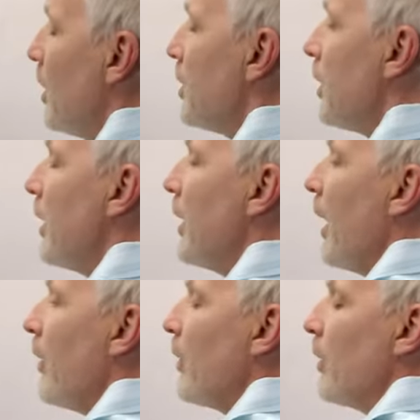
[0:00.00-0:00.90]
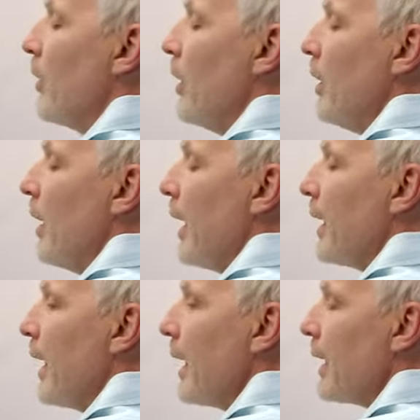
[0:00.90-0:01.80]
to the other. I
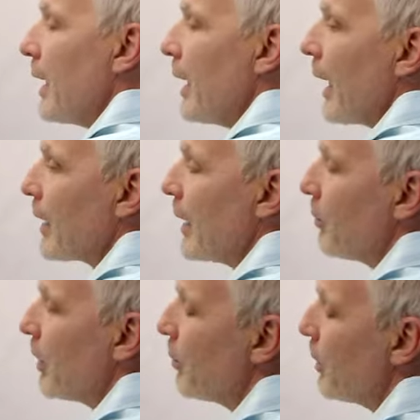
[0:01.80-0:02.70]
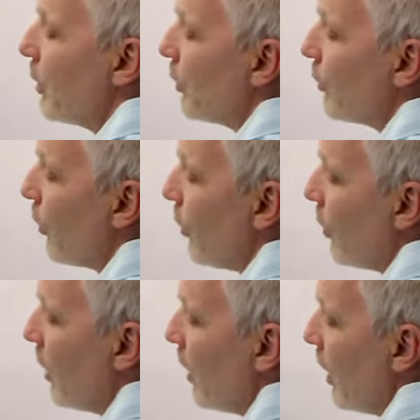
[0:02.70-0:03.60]
can't connect them in a beautiful,